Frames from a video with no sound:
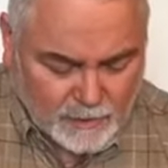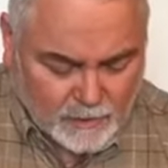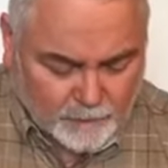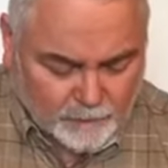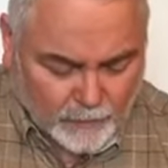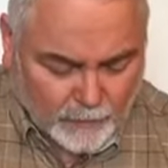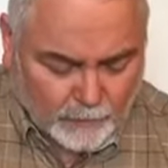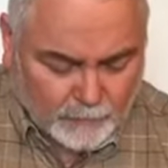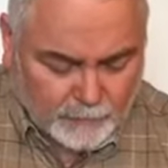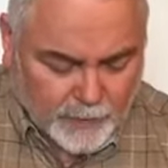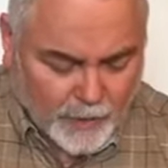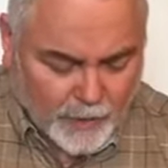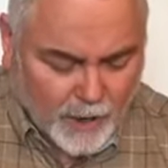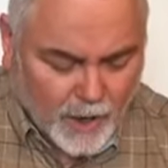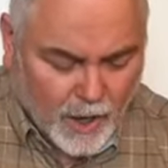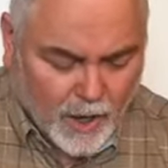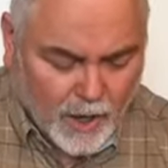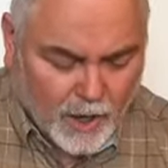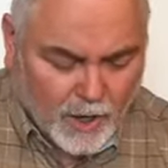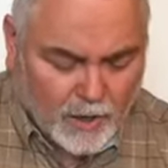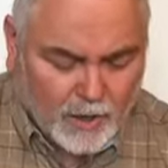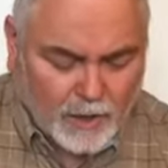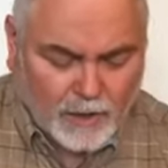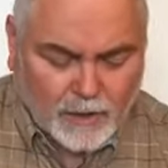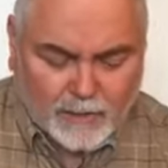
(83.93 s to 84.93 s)
from
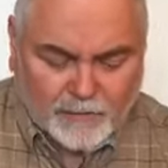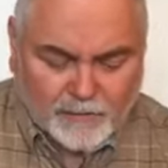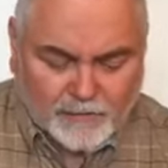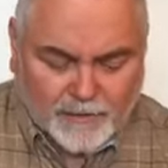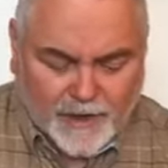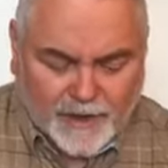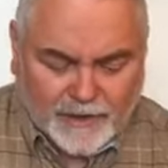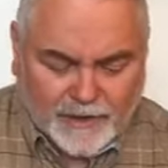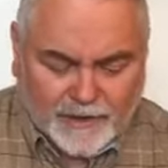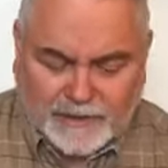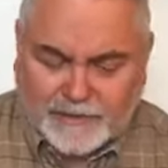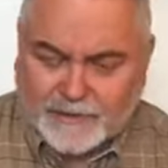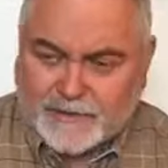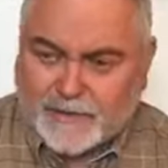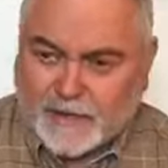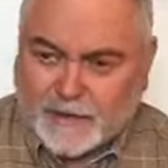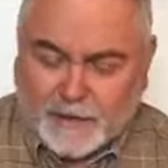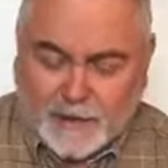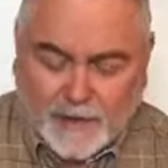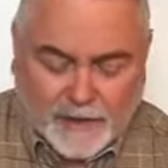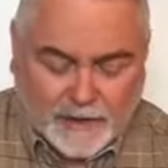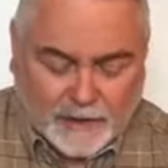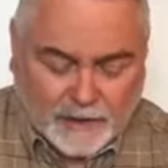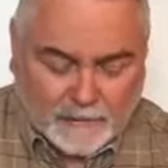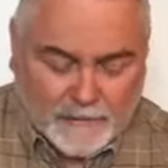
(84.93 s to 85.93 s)
Paul that is a, uh,
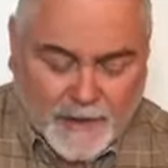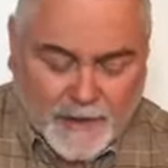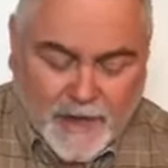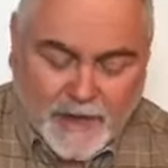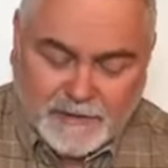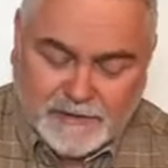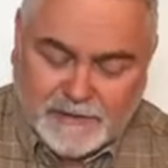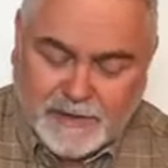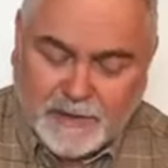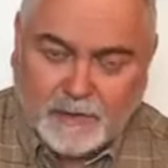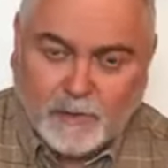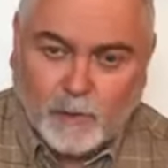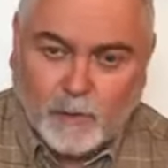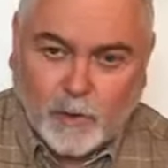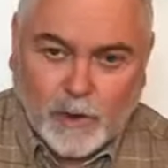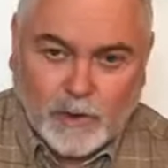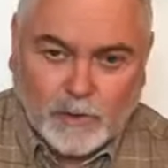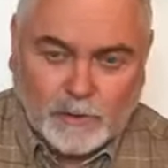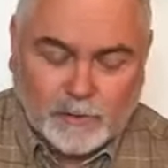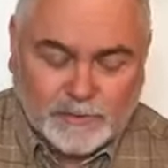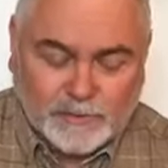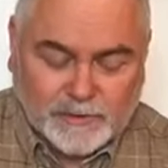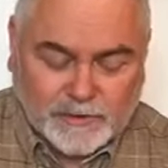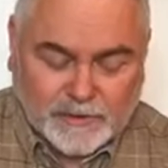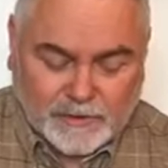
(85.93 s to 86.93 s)
an amazing
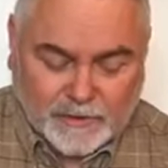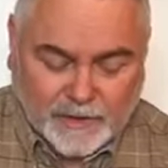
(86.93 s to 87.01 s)
quote,